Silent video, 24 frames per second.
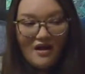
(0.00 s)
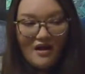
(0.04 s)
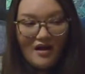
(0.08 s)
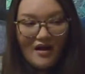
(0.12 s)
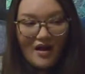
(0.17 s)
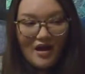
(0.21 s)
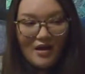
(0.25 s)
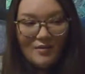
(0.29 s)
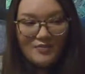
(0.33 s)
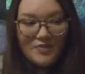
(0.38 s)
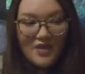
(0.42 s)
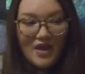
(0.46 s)

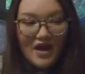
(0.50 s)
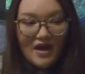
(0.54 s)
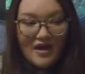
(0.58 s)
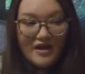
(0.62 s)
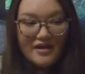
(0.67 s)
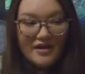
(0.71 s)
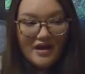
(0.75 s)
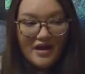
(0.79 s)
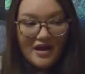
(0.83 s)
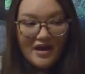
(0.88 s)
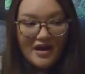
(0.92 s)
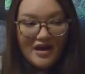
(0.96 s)
I
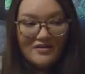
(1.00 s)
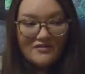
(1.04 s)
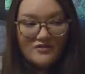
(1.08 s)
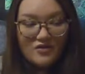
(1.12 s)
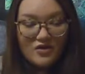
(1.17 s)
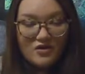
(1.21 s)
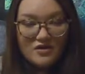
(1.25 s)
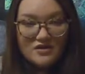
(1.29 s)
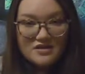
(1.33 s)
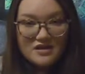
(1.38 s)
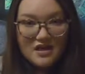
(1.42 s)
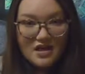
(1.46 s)
have a
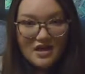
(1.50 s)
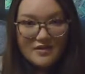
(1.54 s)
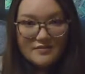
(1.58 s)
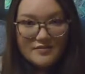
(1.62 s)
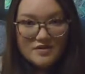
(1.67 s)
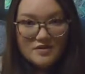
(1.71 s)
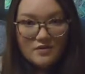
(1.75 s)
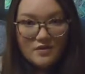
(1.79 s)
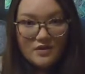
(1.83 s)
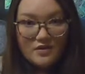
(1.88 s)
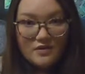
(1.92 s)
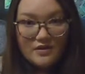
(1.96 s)
hard time
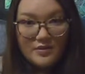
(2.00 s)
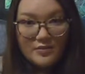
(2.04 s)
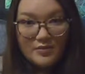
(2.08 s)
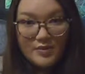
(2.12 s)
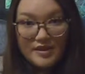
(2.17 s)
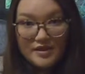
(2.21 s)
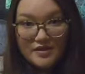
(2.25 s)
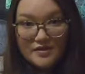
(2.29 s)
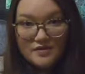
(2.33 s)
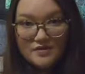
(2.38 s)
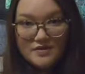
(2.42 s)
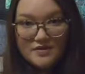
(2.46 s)
swallowing
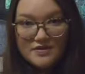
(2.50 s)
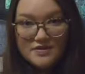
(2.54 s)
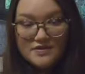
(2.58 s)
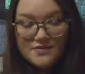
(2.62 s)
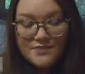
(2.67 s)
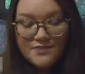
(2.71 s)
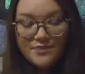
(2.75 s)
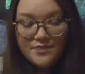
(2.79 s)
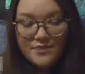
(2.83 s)
pills,